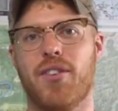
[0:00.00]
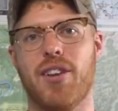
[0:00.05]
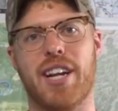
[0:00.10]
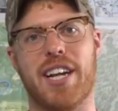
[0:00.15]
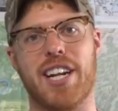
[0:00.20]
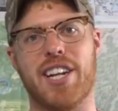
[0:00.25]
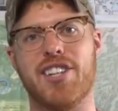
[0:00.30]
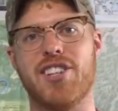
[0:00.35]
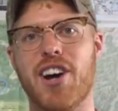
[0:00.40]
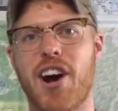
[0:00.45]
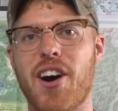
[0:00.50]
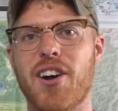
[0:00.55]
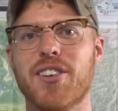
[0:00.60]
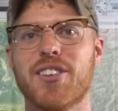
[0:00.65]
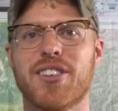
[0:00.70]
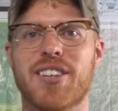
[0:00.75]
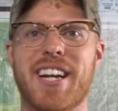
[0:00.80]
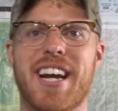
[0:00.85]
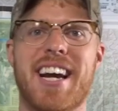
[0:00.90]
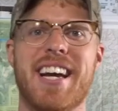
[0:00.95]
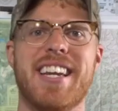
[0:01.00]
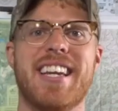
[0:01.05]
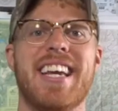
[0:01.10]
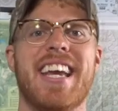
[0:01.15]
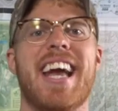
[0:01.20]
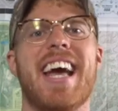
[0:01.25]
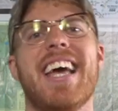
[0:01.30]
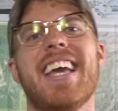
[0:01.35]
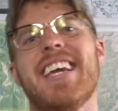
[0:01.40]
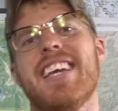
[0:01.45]
for like
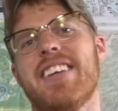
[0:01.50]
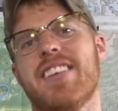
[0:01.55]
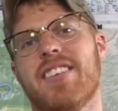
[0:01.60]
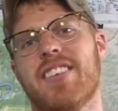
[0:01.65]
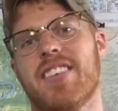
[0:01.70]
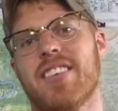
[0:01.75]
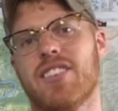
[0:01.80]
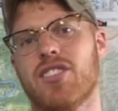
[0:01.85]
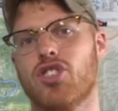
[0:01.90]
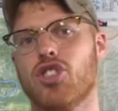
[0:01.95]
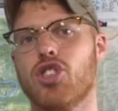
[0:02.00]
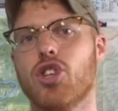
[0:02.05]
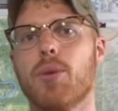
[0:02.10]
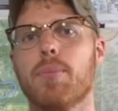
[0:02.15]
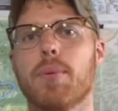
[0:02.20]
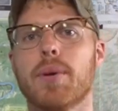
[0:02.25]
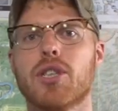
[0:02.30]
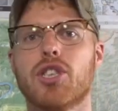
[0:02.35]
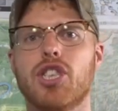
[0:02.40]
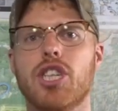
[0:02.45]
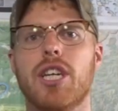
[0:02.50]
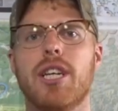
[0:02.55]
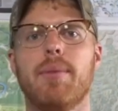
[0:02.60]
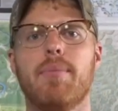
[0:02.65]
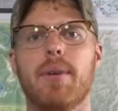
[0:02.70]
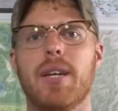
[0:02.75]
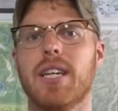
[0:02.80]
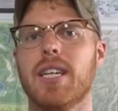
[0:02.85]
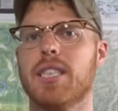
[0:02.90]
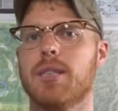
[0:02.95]
$1.98. Super
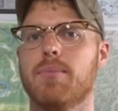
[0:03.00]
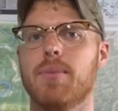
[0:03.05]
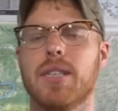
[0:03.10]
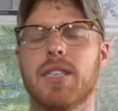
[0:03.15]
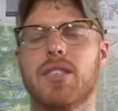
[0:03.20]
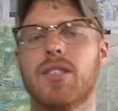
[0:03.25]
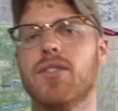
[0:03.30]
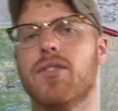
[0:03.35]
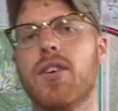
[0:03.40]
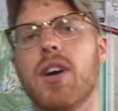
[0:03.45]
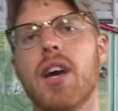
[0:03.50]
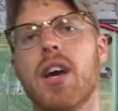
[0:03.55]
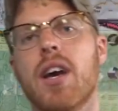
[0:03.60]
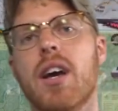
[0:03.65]
cheap, inexpensive.